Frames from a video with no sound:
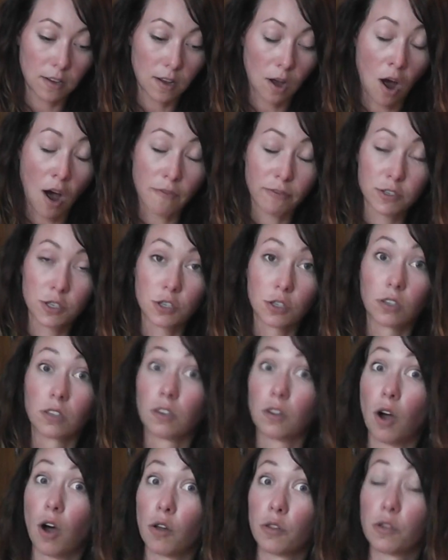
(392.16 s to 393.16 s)

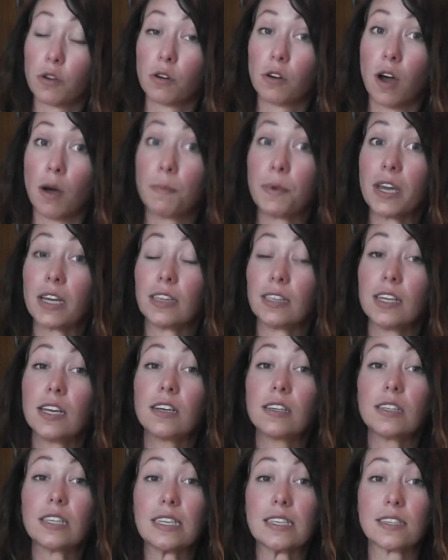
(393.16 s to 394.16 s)
officer, although albeit
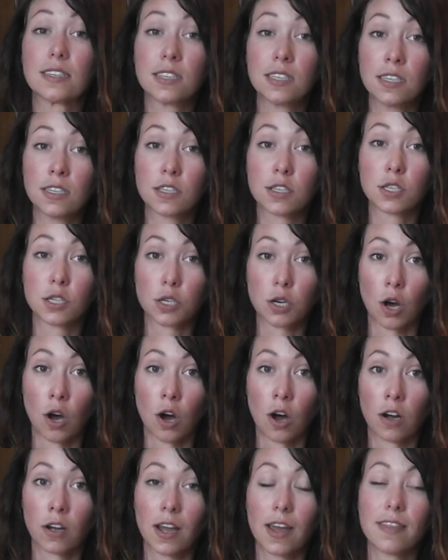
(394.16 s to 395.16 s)
legally seized the
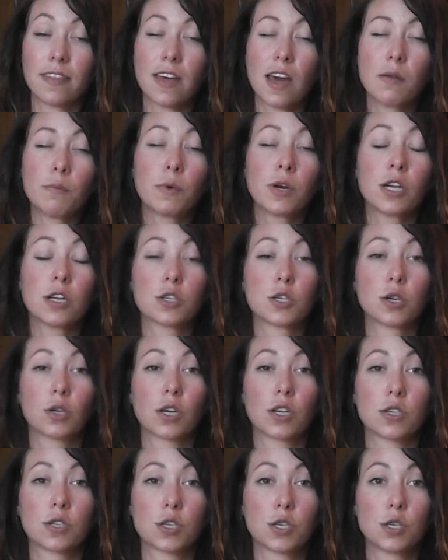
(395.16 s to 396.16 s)
dog, then when it
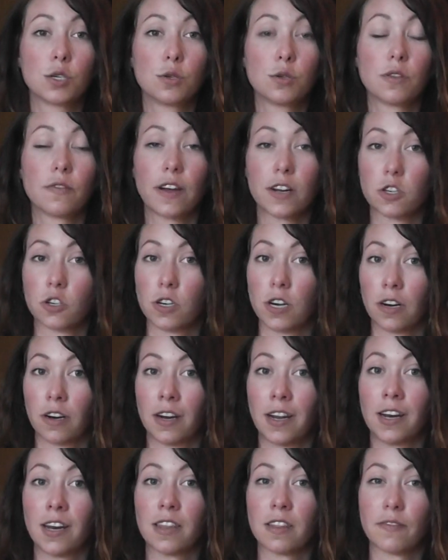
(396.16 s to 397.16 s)
took it to the
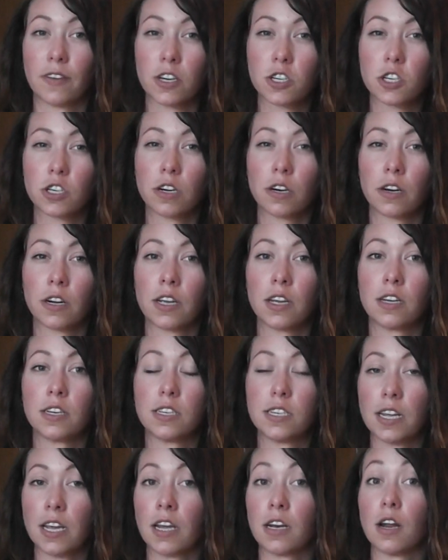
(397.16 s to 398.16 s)
veterinarian and the
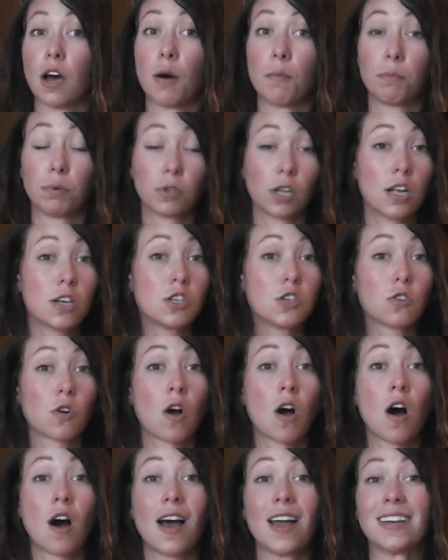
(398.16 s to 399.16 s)
veterinarian did a blood
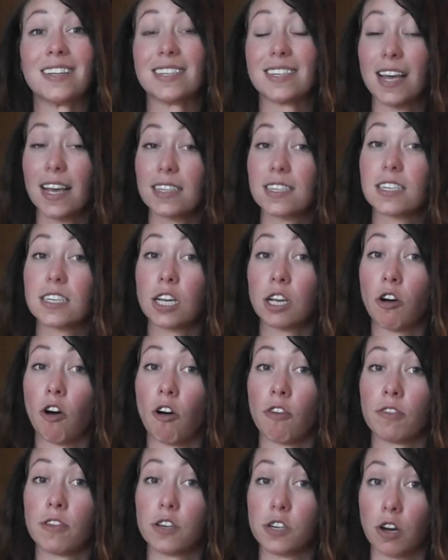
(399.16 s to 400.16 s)
draw and testing
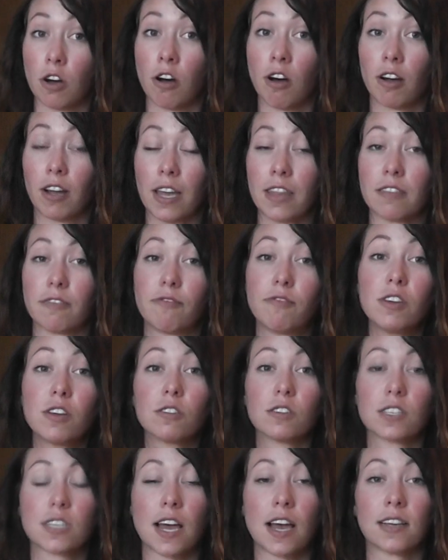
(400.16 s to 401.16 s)
on the dog and the
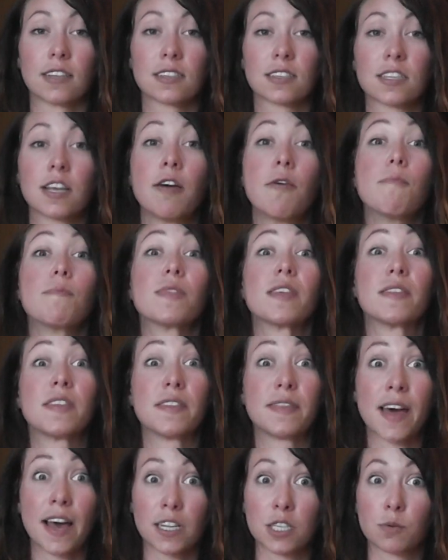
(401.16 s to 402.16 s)
fecal tests,
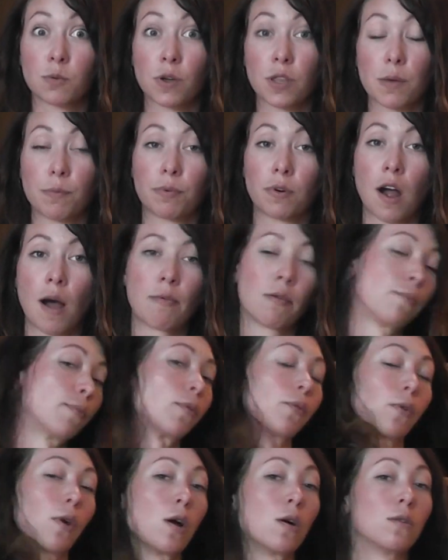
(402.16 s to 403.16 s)
that's where the
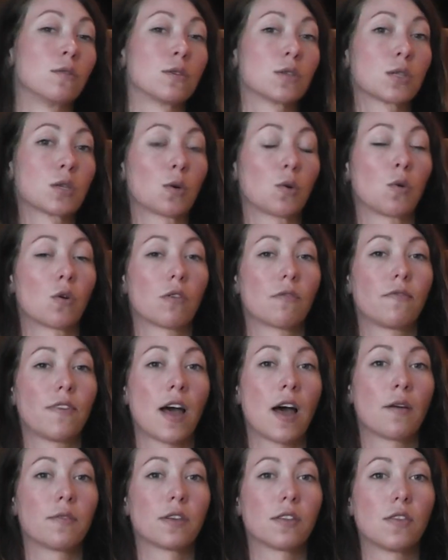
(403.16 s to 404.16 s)
problem arose. The court
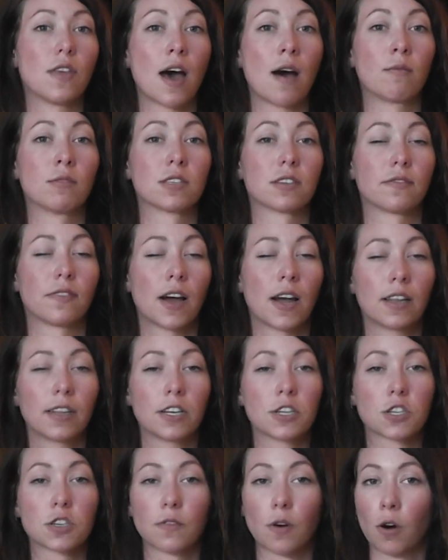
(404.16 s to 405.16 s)
found that that was a
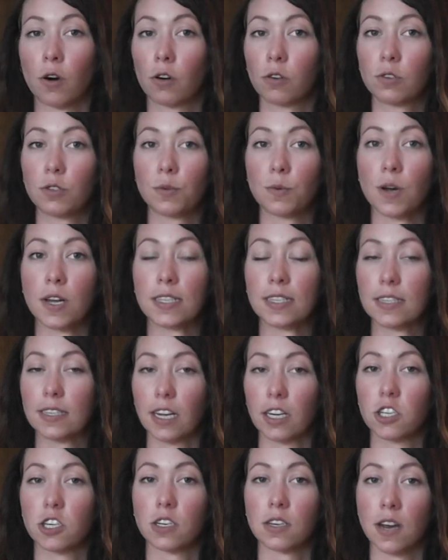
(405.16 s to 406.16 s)
violation of Article 1,
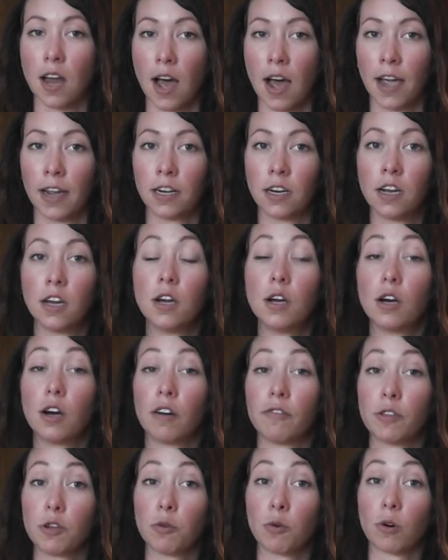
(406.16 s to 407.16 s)
Section 9
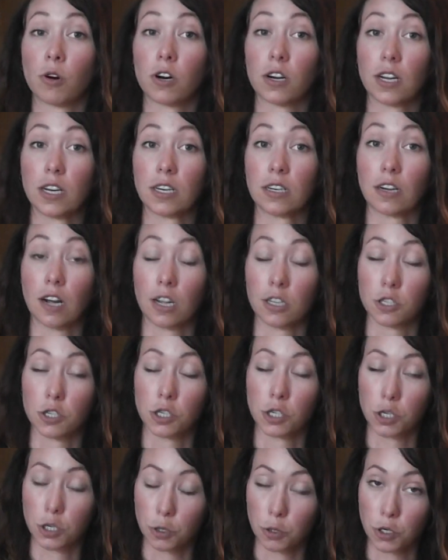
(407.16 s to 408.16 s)
of the Oregon
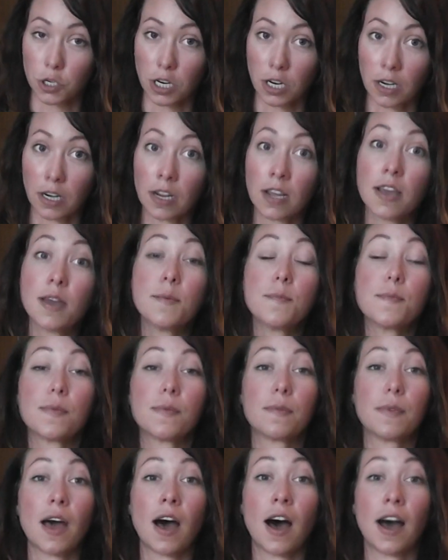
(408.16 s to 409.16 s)
Constitution,
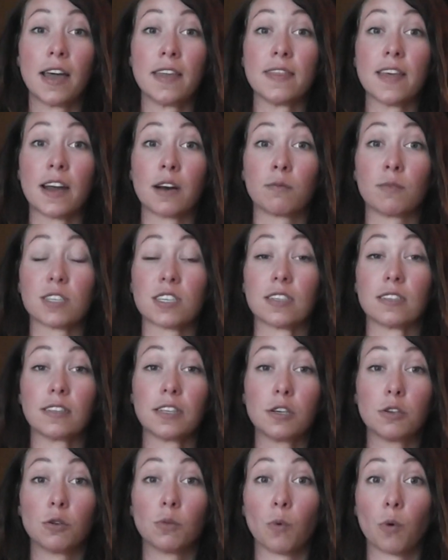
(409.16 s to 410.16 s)
and that it was an
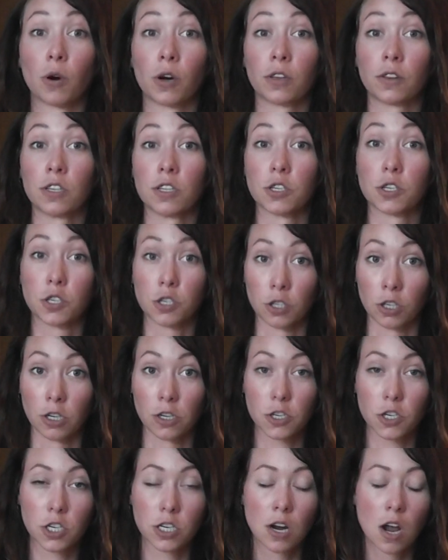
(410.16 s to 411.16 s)
illegal warrantless
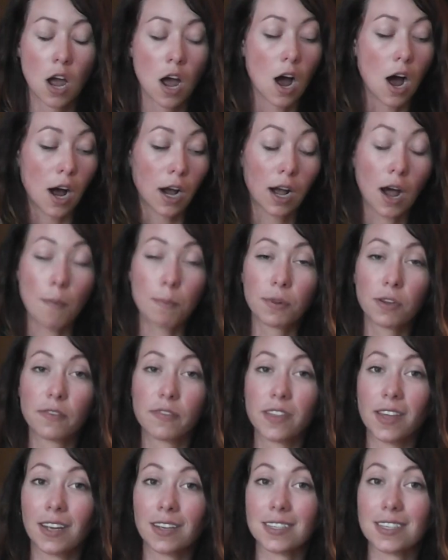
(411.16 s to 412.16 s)
search. A couple
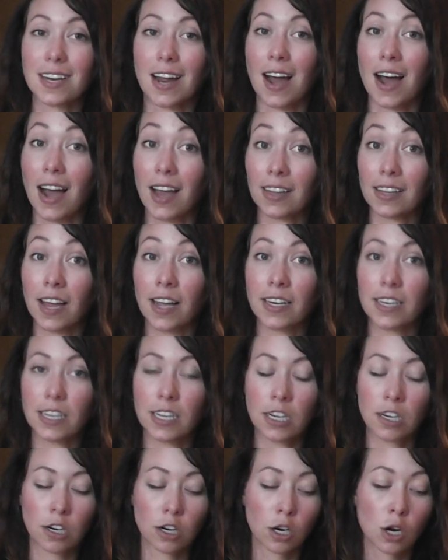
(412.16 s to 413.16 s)
of things to highlight
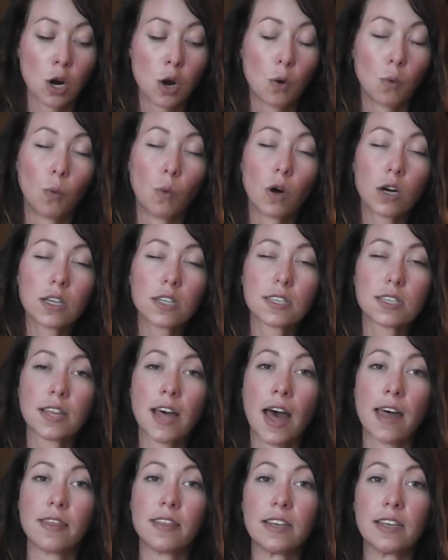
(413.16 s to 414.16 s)
here. One is
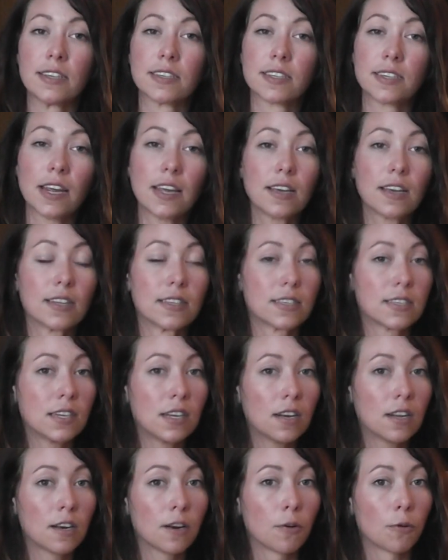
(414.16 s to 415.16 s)
that the state
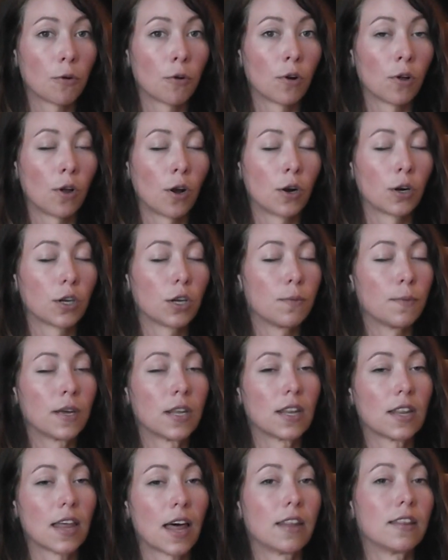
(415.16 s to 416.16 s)
conceded an oral
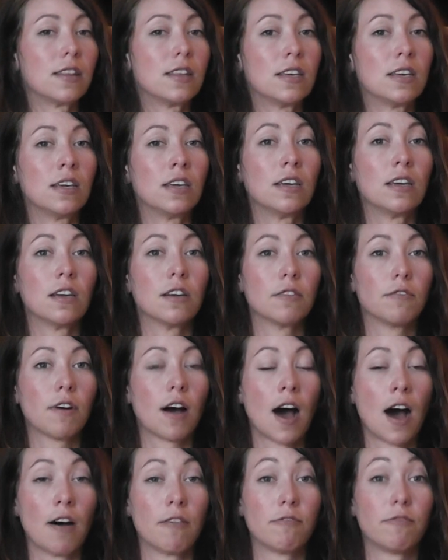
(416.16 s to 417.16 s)
argument that the
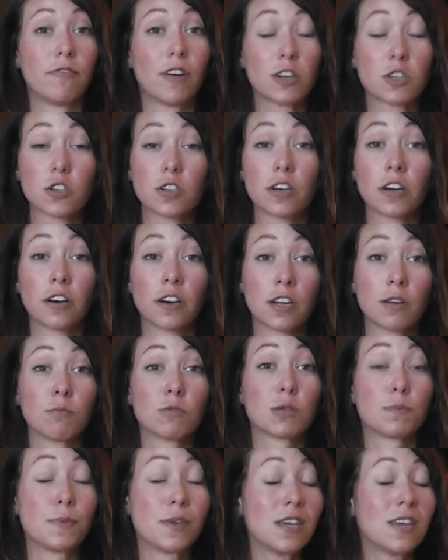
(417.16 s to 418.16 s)
veterinarian
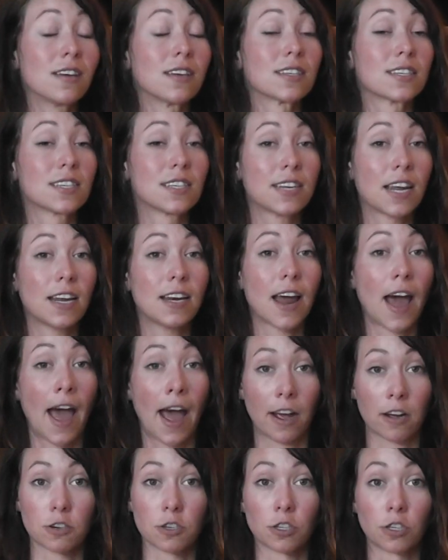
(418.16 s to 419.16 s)
was being a state
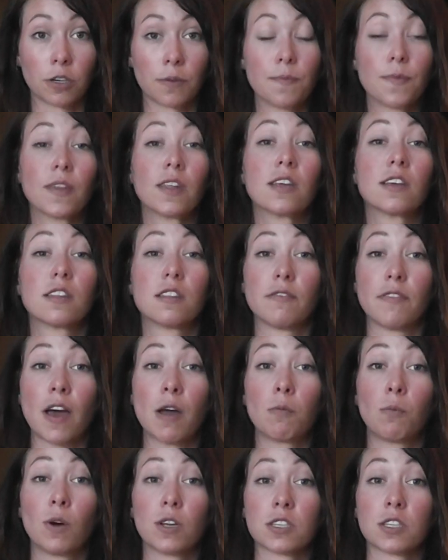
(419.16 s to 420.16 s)
actor. The
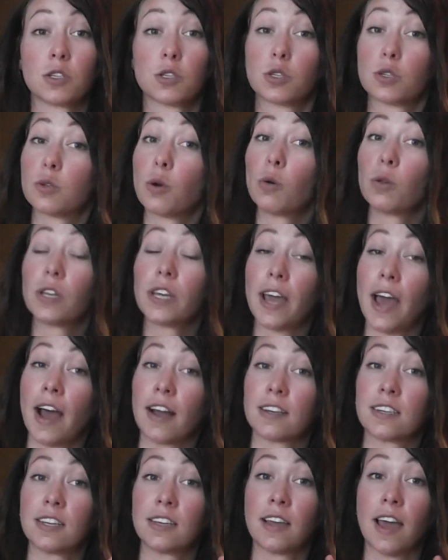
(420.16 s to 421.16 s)
vet wasn't solely
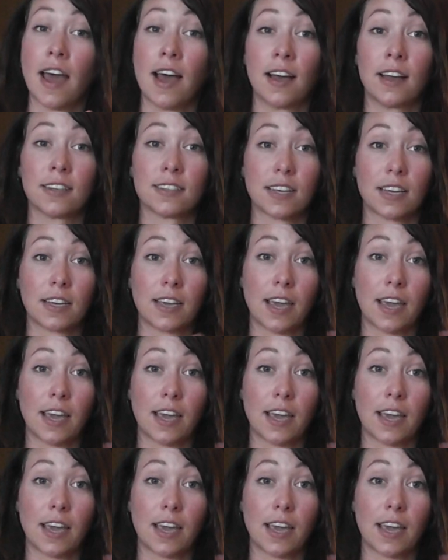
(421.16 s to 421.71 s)
acting as a